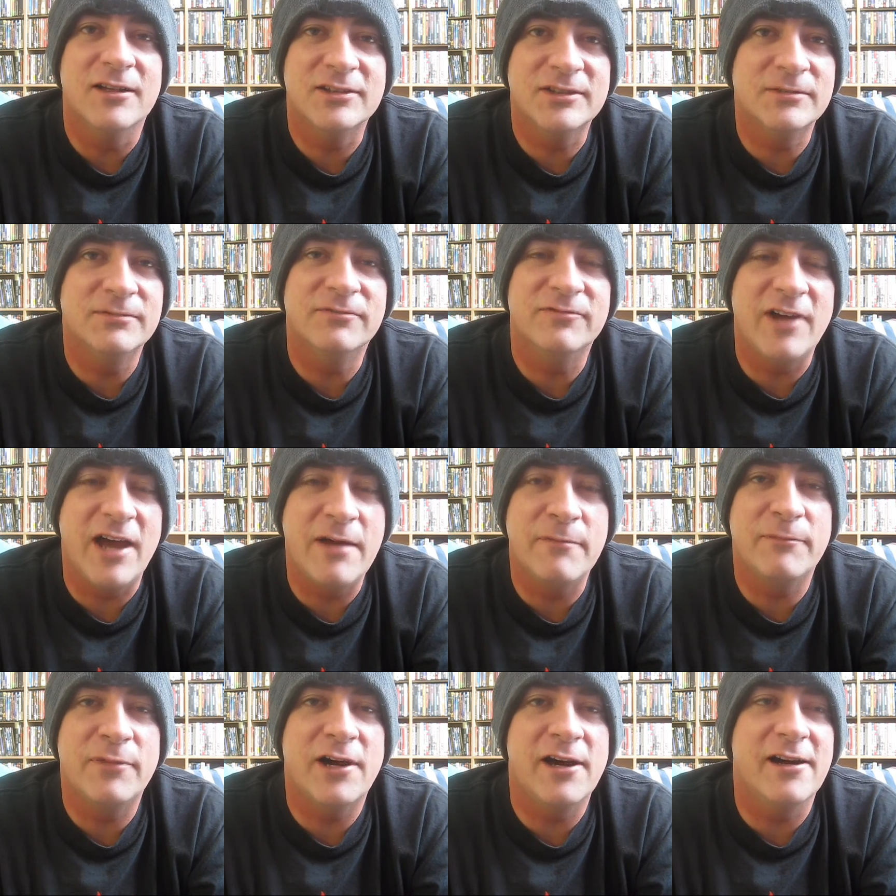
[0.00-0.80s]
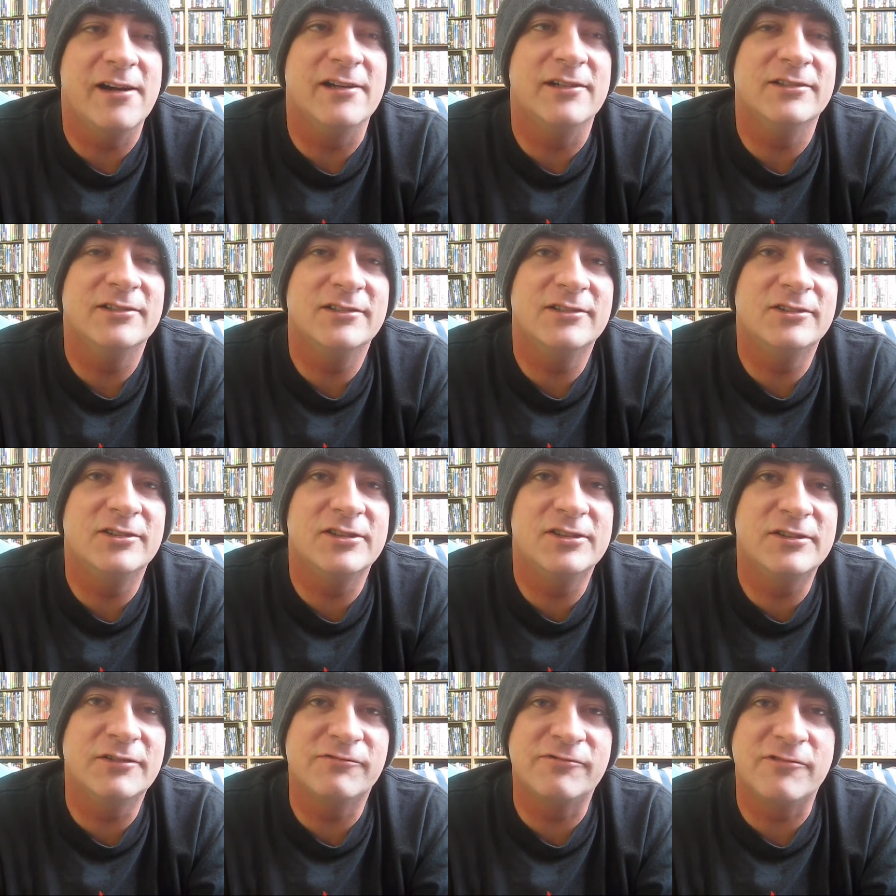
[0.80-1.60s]
some vampires,
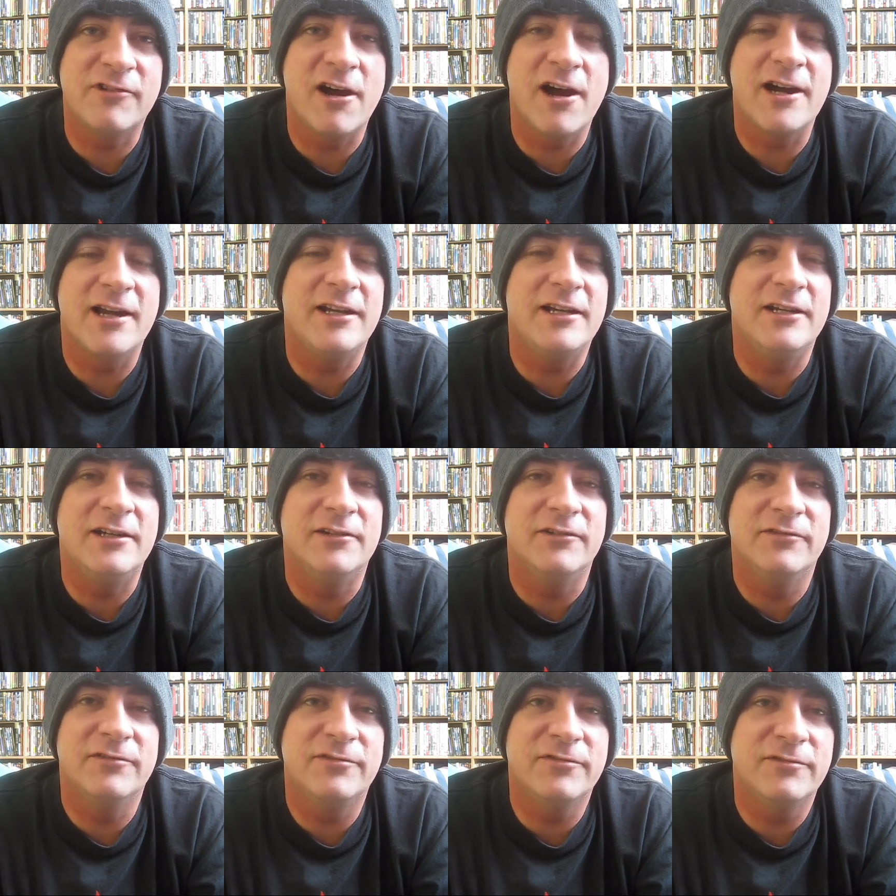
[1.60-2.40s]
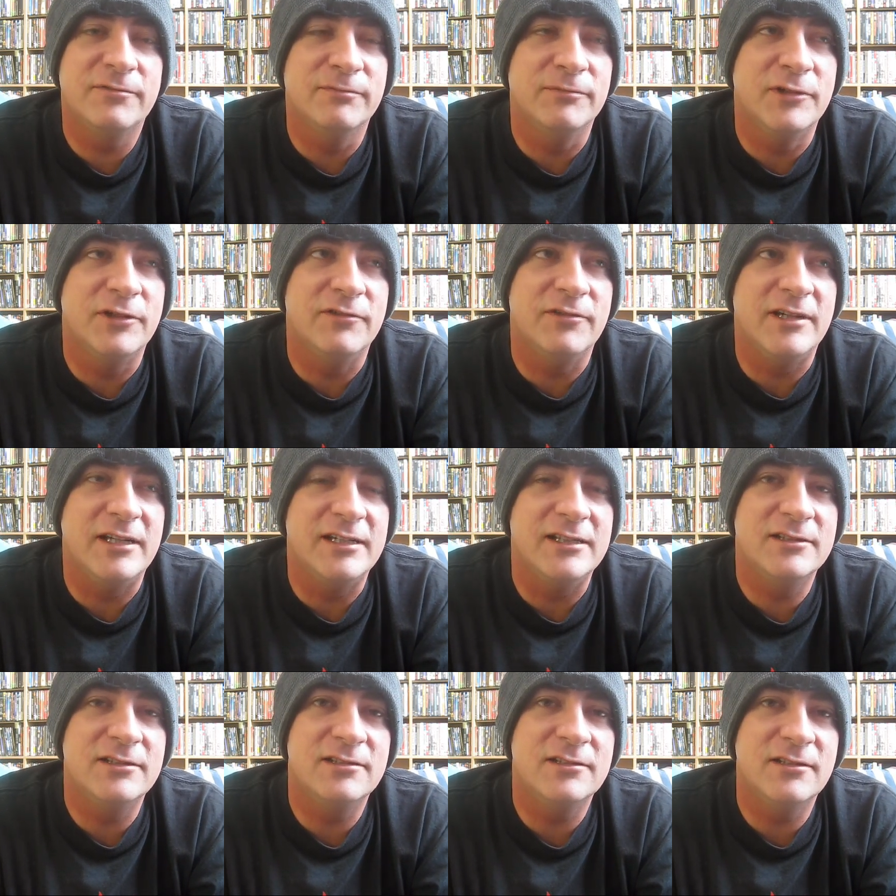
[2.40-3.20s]
just a variety of
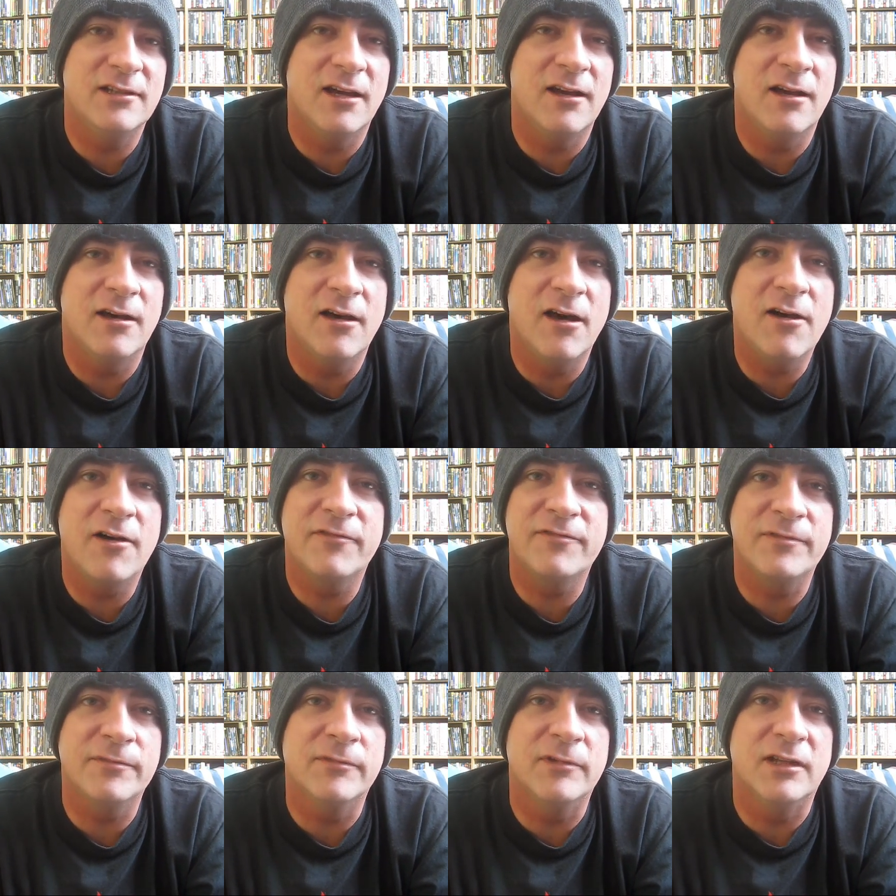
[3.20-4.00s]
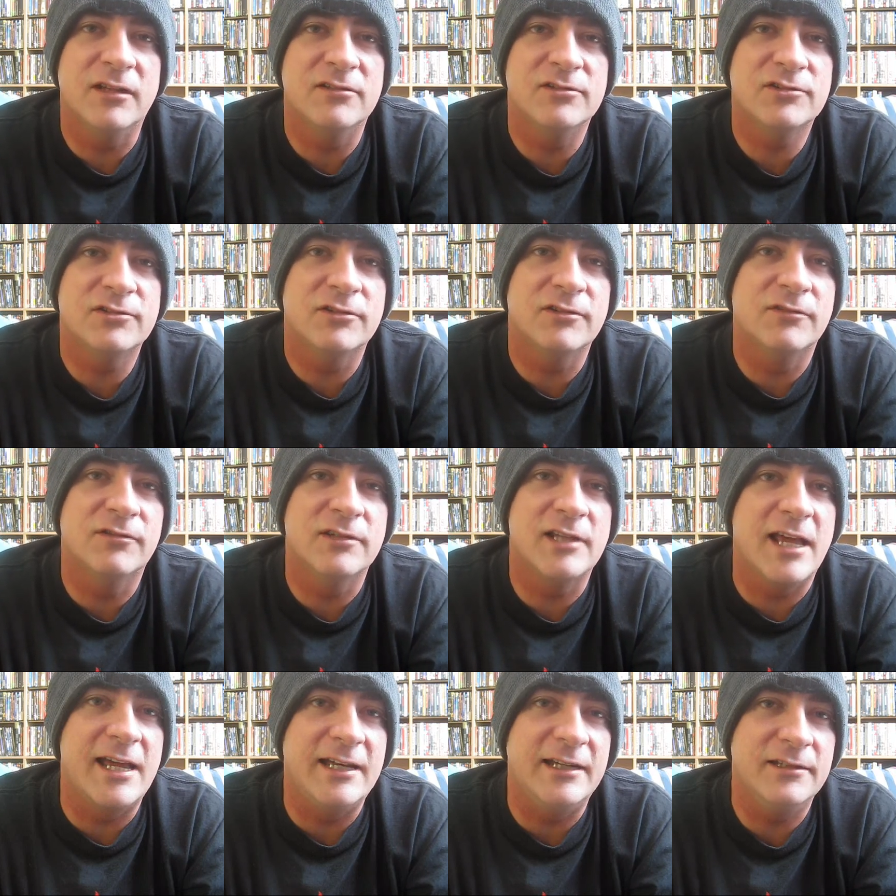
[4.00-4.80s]
movies, all from the sort of
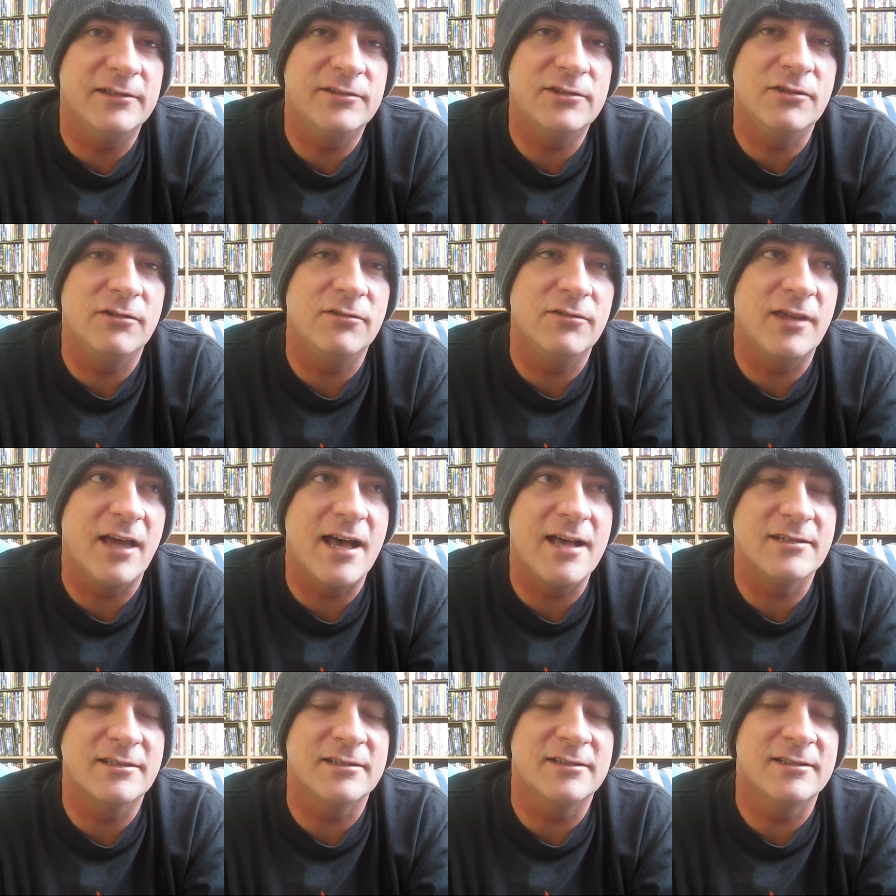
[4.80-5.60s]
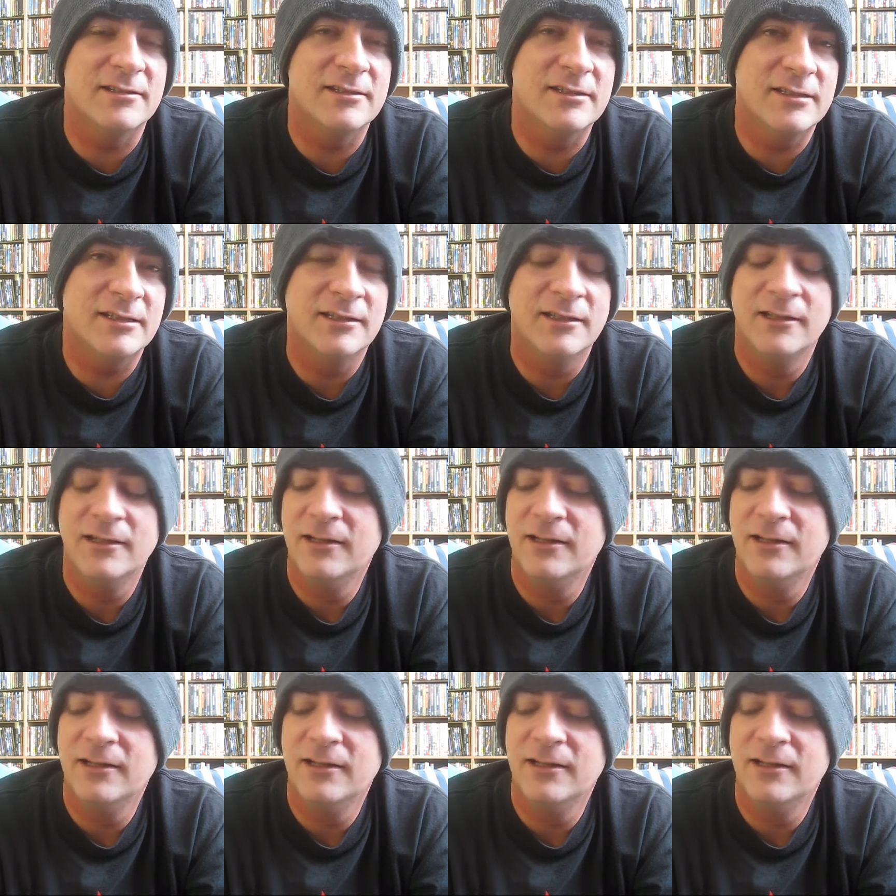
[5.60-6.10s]
late 2000s.